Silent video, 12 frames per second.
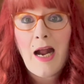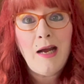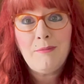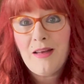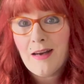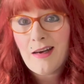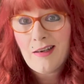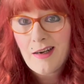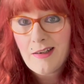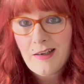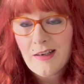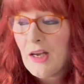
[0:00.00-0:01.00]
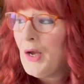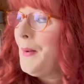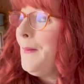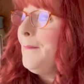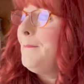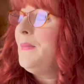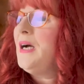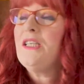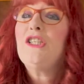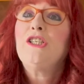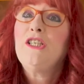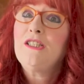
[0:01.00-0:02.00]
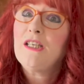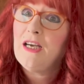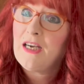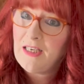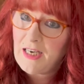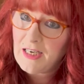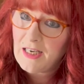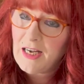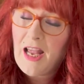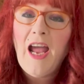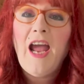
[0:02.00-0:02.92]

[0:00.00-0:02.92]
I'm not Canadian, but she's a Canadian.